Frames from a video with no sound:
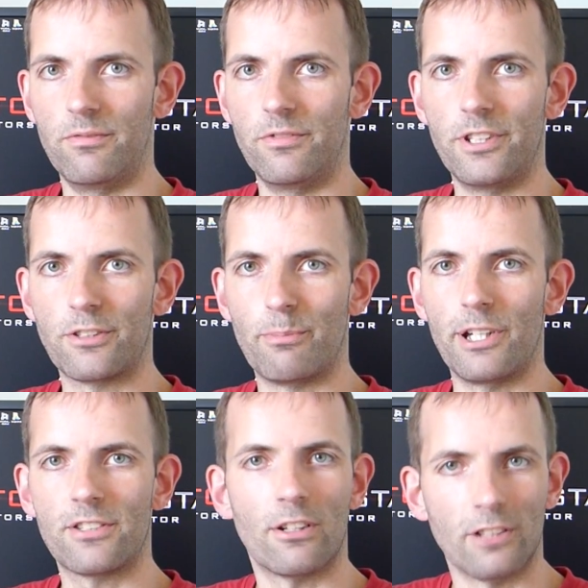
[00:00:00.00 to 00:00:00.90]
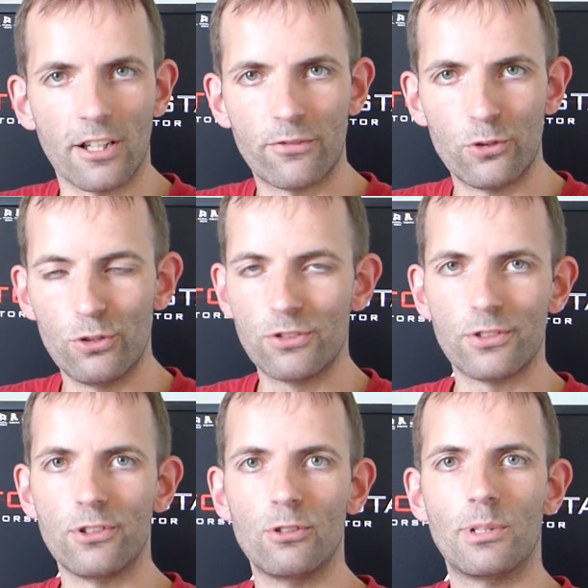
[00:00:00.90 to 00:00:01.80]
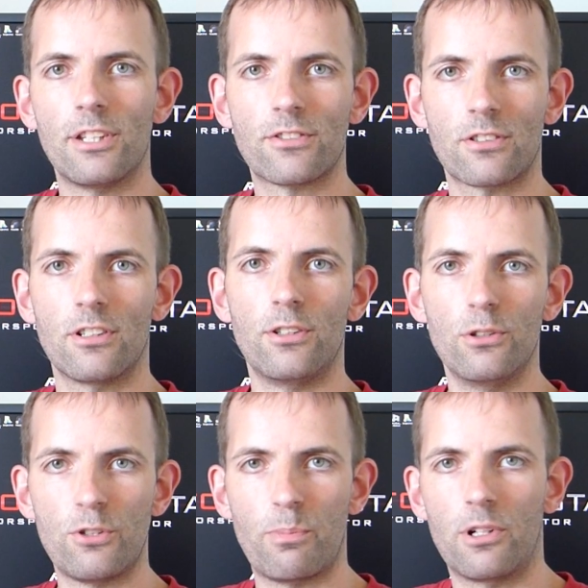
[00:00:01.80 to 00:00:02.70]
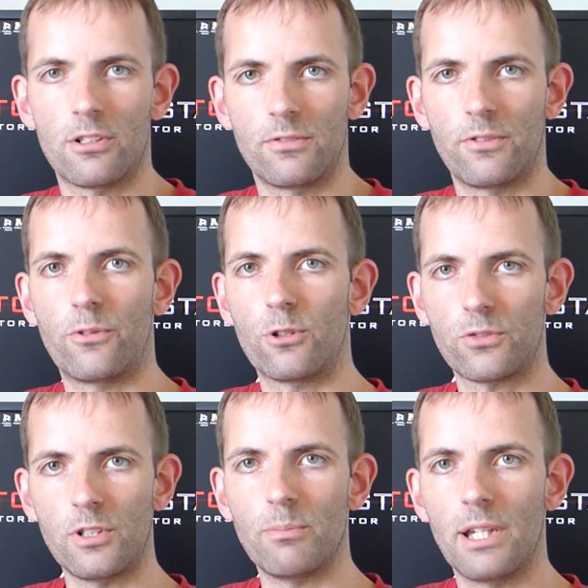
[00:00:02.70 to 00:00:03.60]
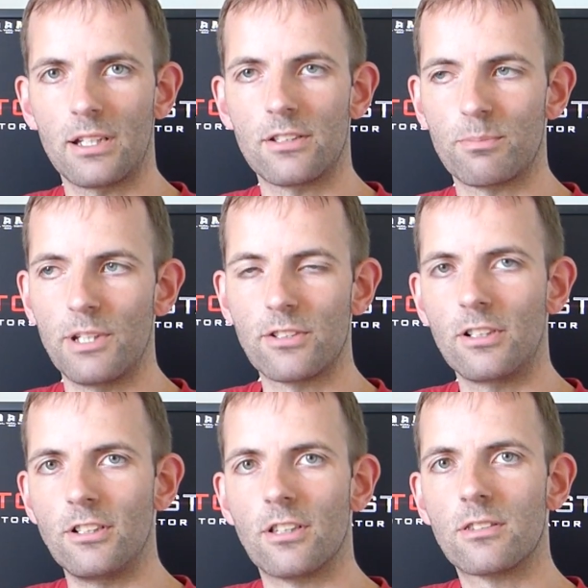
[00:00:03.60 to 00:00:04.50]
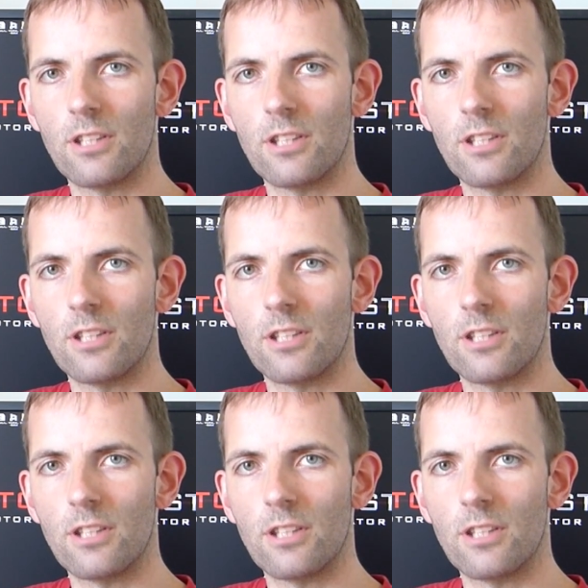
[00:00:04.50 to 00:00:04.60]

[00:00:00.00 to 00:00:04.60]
this might sound like voodoo to you, but it's a huge part of the force feedback. It's basically the